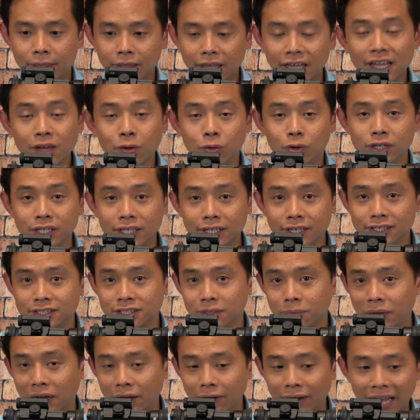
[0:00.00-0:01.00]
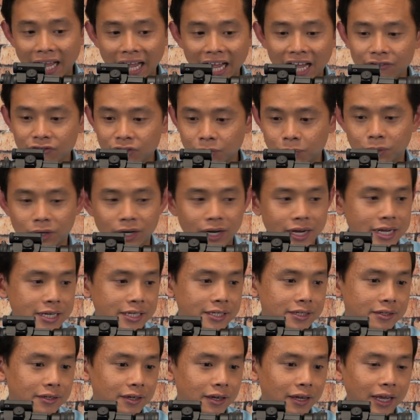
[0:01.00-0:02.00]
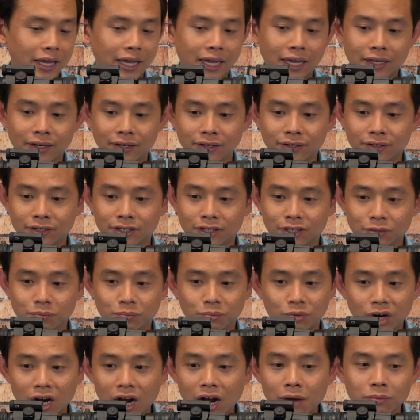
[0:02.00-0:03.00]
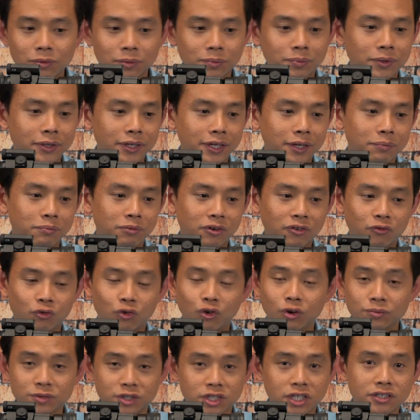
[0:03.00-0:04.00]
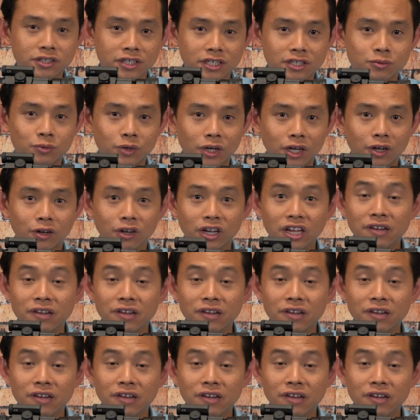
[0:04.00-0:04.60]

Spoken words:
it is about half the price and could probably perform just as well,